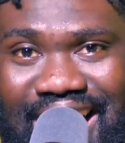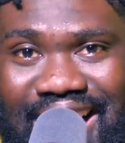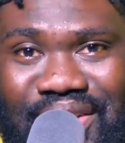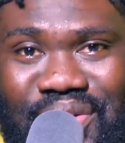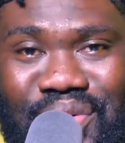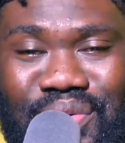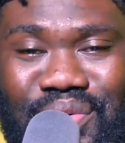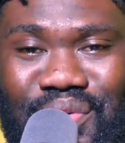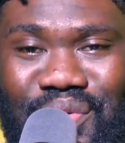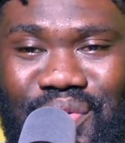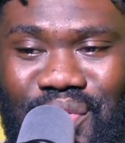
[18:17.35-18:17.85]
I
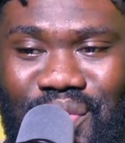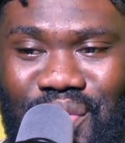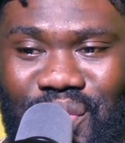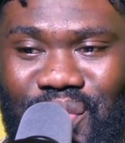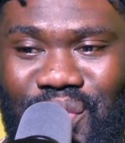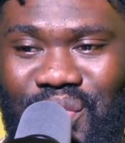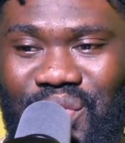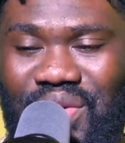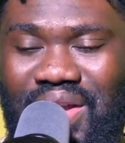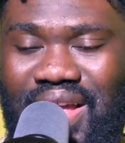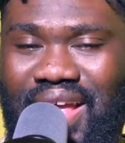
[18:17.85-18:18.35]
don't
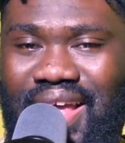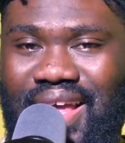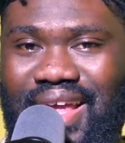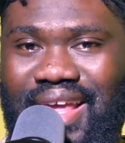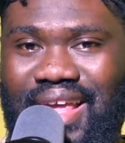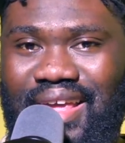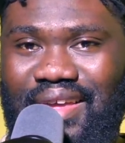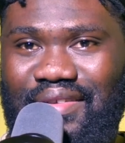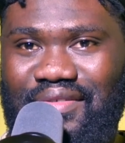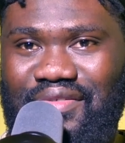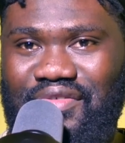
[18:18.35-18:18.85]
know
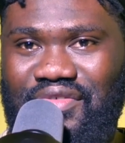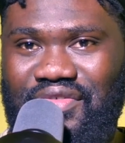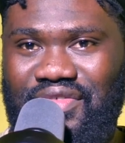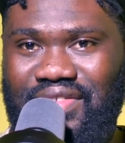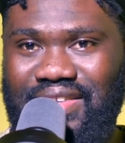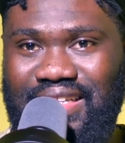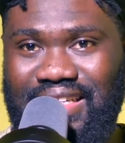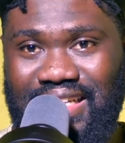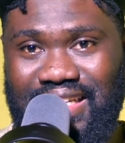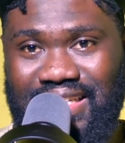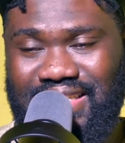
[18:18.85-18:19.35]
if
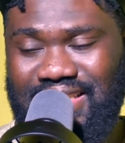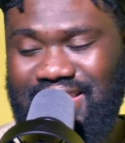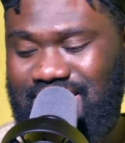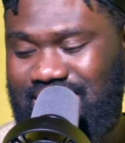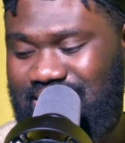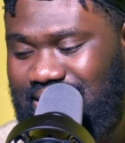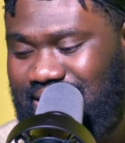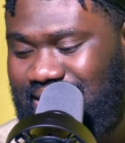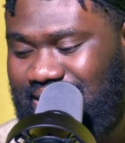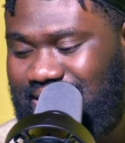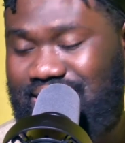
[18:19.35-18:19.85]

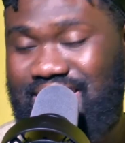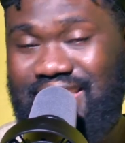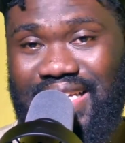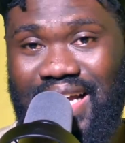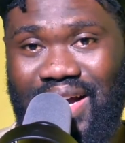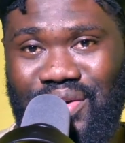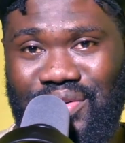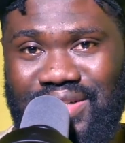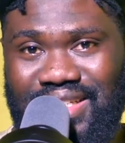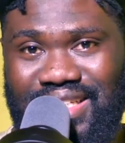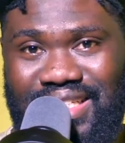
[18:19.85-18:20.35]
this
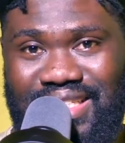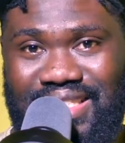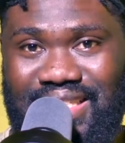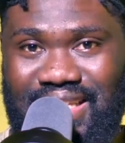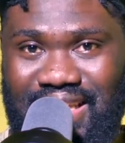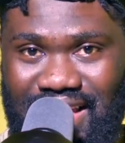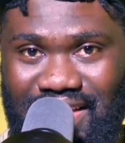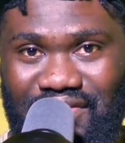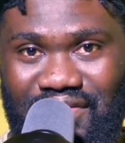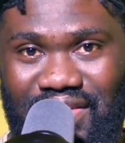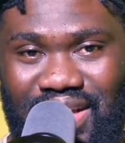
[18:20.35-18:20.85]
sound is
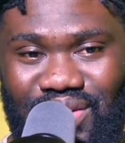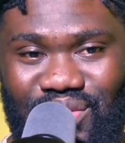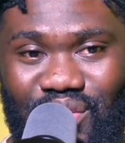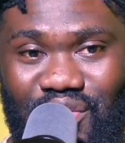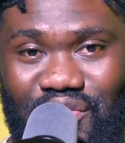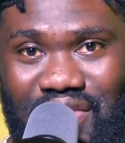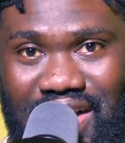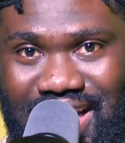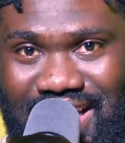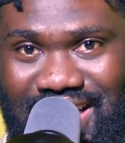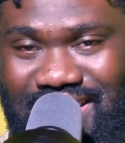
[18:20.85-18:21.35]
even
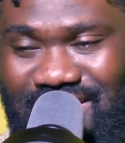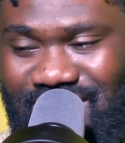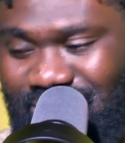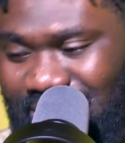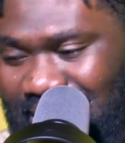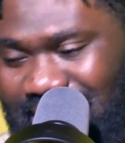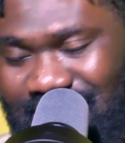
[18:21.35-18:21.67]
overkill.